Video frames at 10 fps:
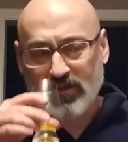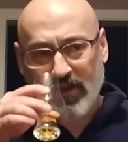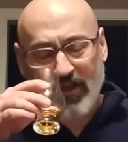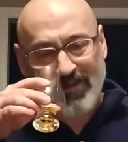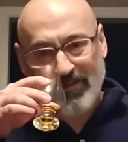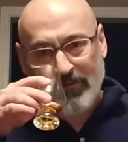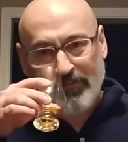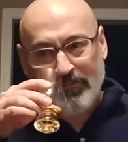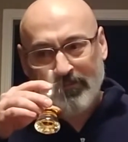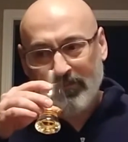I
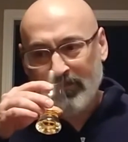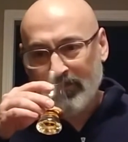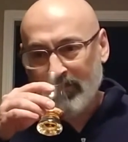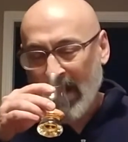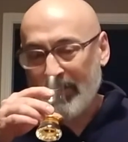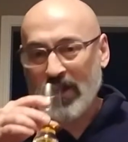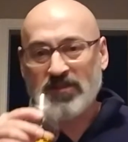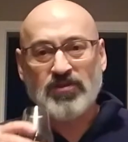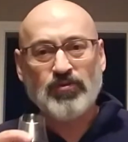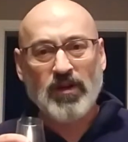mean that's a
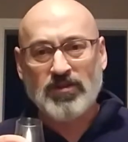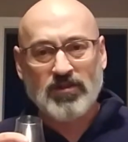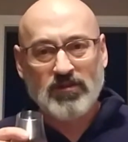stretch.